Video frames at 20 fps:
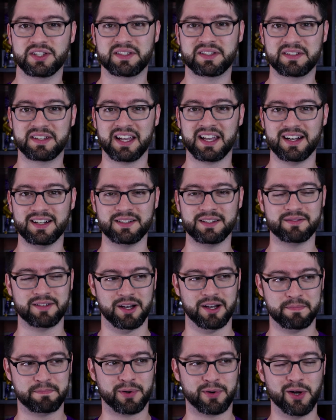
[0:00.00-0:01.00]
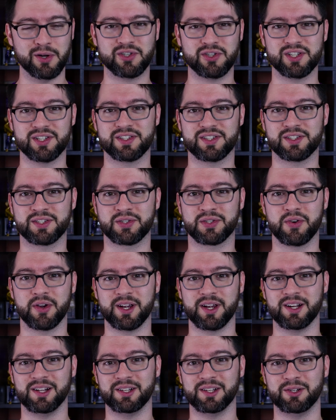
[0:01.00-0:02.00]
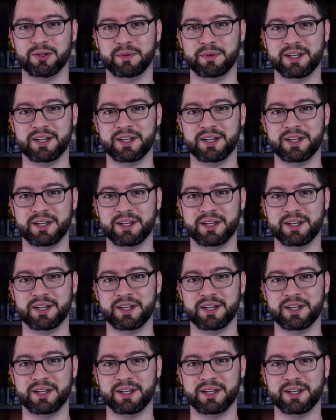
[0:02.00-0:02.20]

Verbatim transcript: just kind of approaches the screen a little